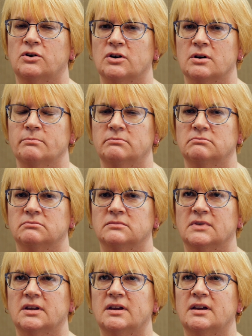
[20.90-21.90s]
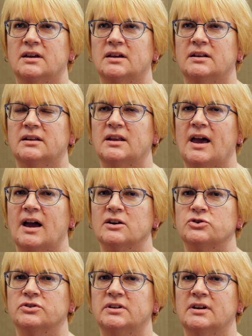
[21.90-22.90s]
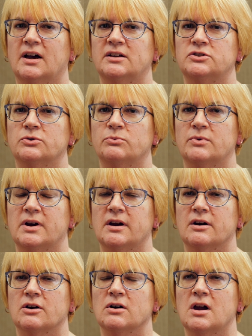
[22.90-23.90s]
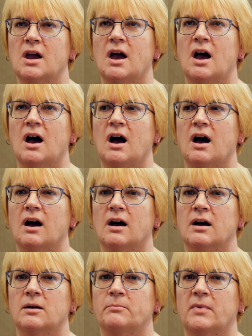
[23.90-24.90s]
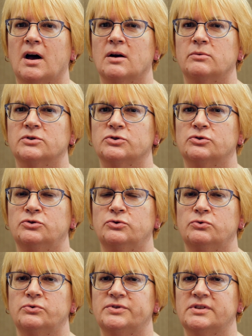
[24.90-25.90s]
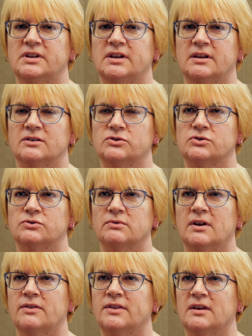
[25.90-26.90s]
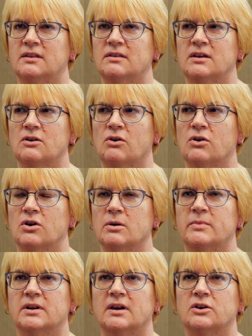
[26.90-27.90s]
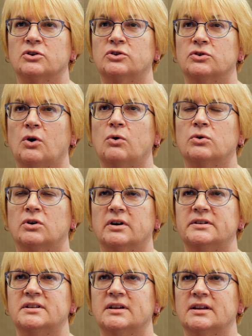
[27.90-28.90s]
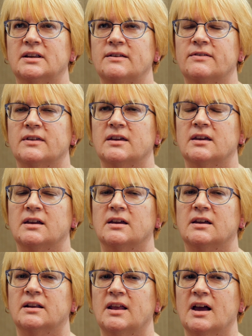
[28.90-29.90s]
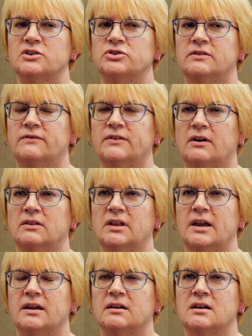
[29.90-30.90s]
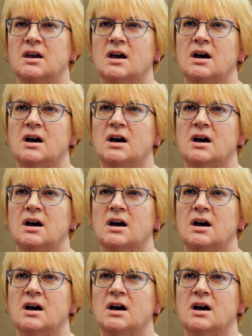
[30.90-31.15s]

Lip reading: arm, and it actually got to where I was losing strength in the arm and I couldn't hold on to anything, and it actually felt like